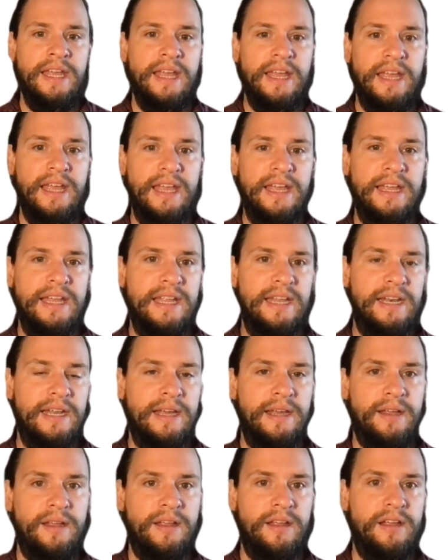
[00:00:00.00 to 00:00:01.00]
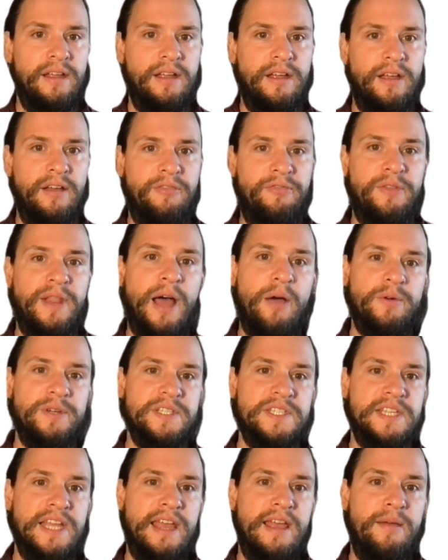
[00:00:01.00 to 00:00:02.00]
in a flower
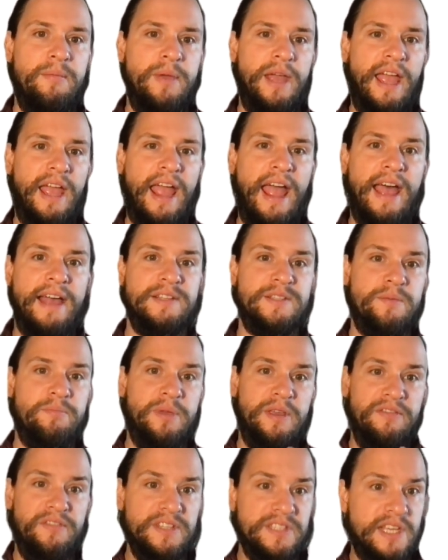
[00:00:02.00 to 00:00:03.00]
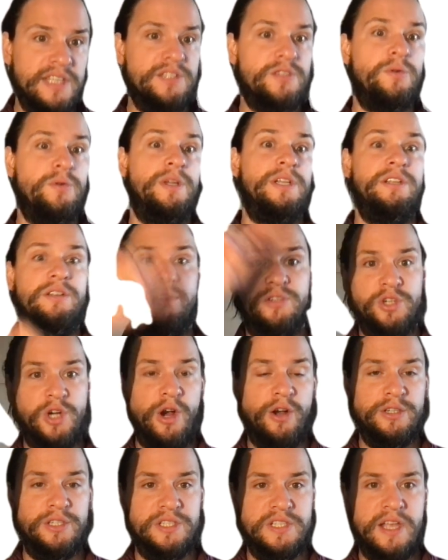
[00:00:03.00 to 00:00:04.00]
stem as a bee visits, so it
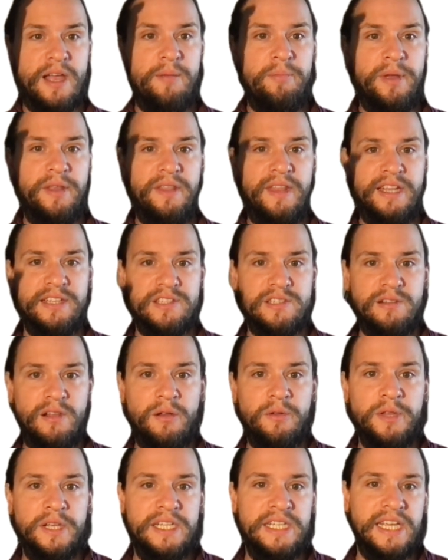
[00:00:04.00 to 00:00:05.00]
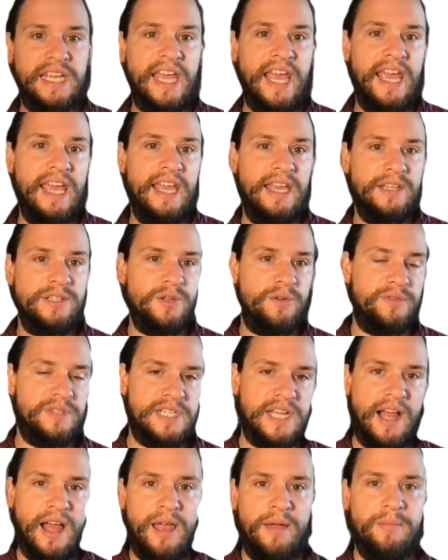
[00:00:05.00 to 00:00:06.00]
charges up and then slowly decays over
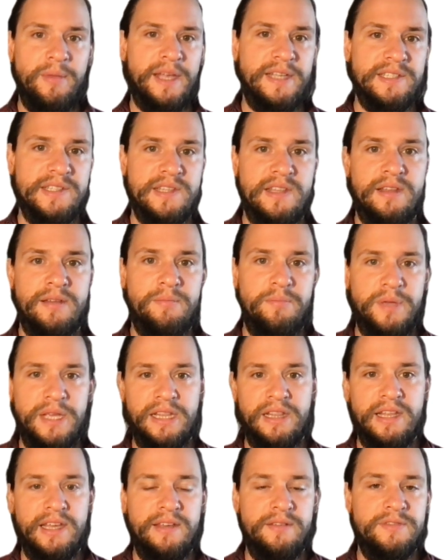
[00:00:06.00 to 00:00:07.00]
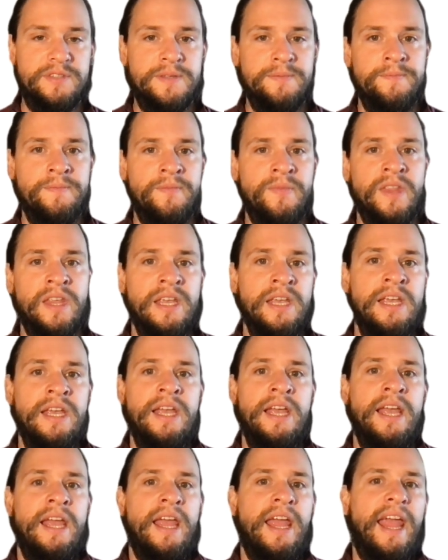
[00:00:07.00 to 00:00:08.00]
time as the bee leaves.
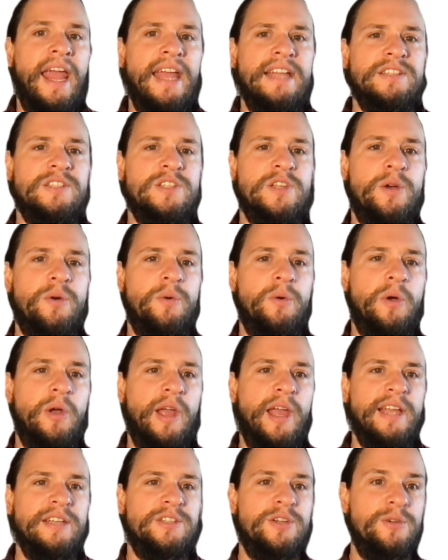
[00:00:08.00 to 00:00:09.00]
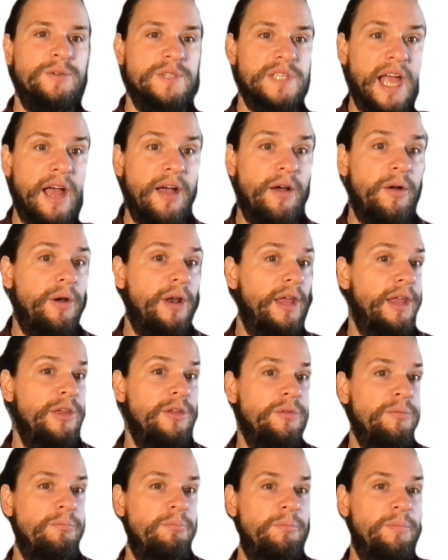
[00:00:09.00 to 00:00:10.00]
And so it turns out
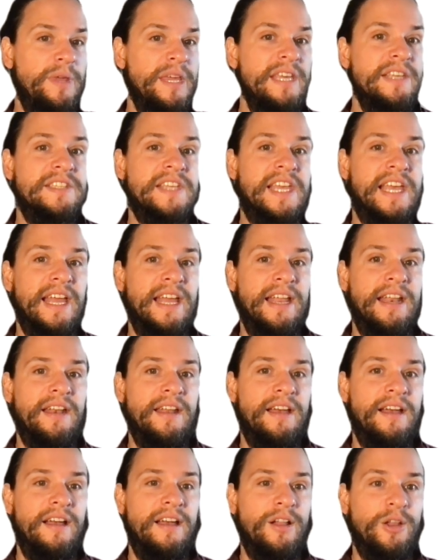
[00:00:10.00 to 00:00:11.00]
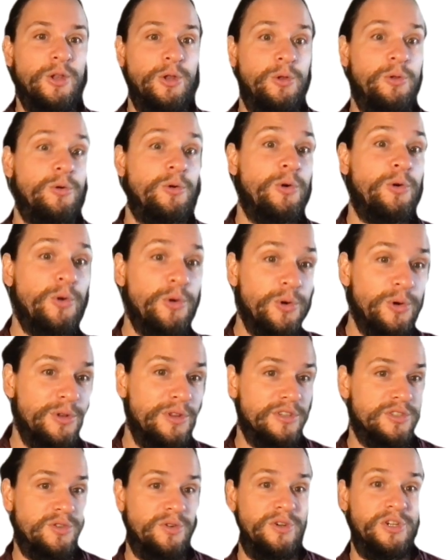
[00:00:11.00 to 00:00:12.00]
bees can learn
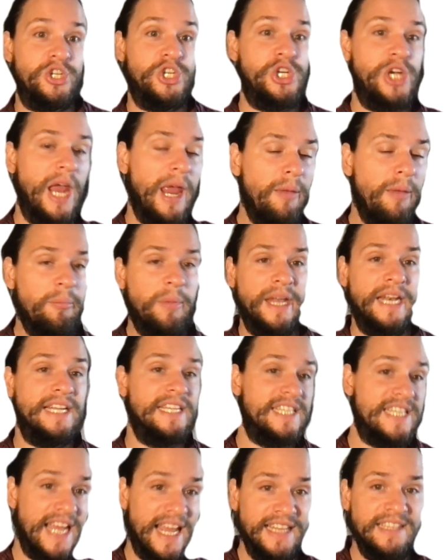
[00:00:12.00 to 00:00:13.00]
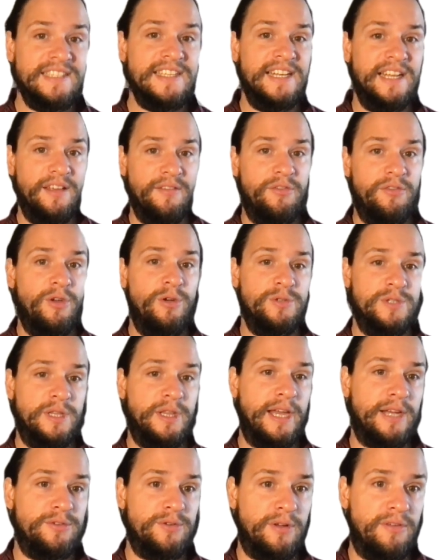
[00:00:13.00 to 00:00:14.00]
the sort of shape and intensity of those
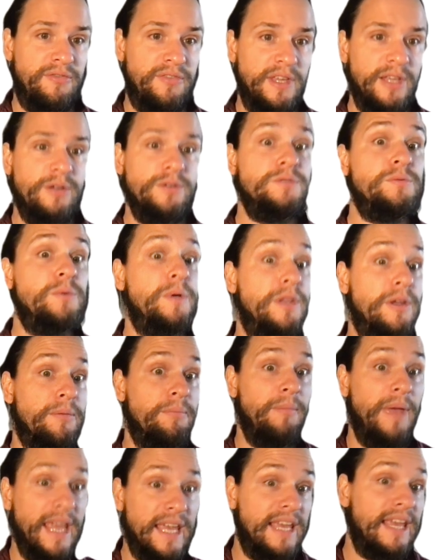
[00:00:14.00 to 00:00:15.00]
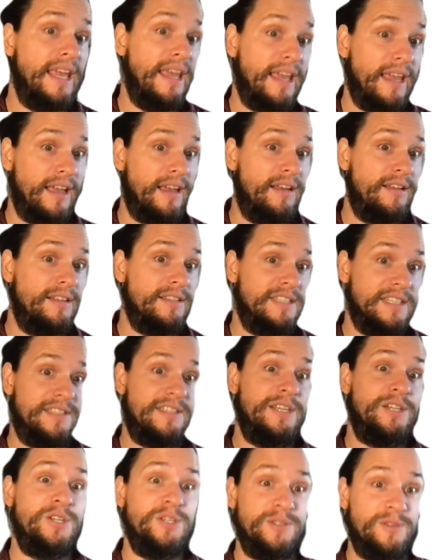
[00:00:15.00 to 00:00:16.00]
electric fields when they're making
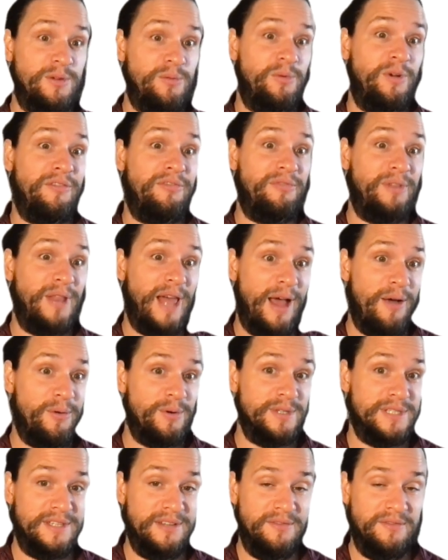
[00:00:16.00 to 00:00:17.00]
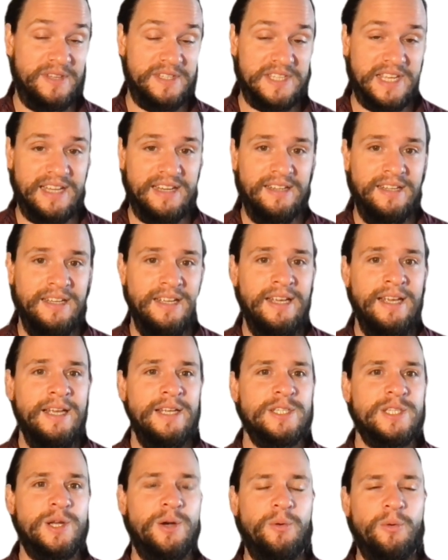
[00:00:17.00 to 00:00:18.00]
decisions on what flowers to visit.
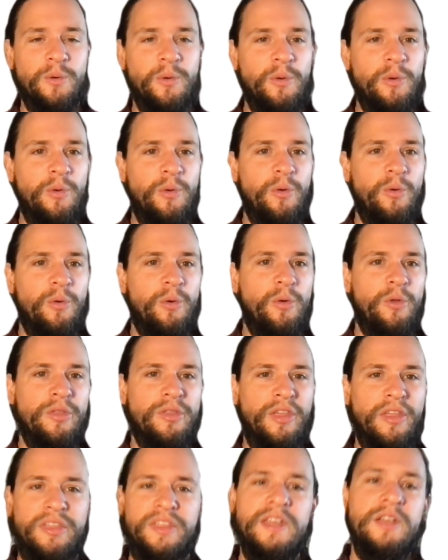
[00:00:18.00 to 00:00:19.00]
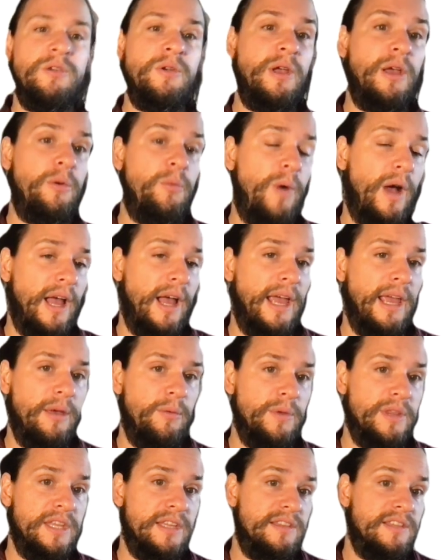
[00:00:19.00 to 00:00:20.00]
So the theory on why
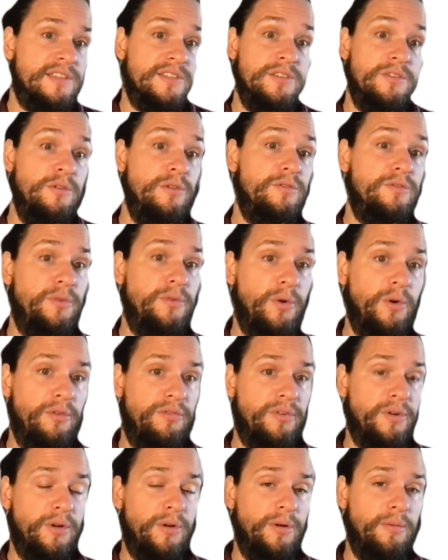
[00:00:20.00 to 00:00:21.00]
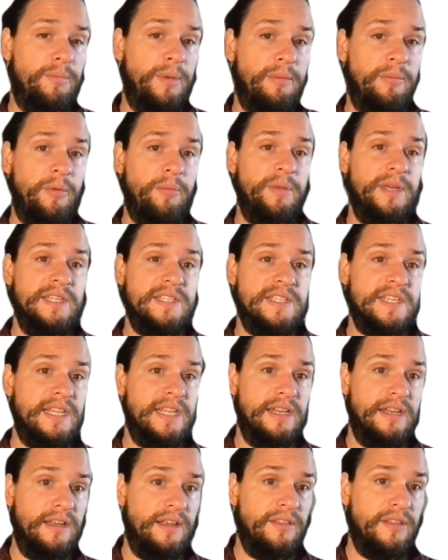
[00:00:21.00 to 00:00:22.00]
we think this is useful for bumblebees
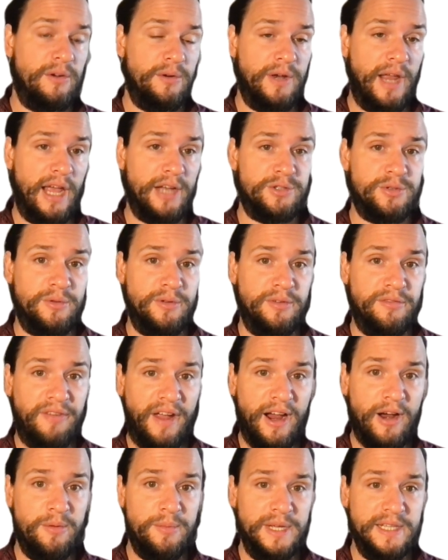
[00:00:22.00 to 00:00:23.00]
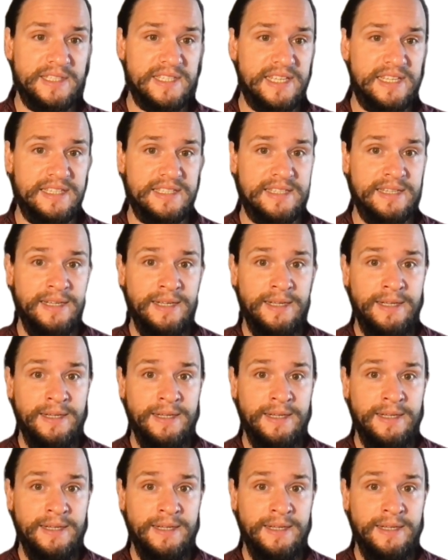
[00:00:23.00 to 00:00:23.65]
in their natural environments is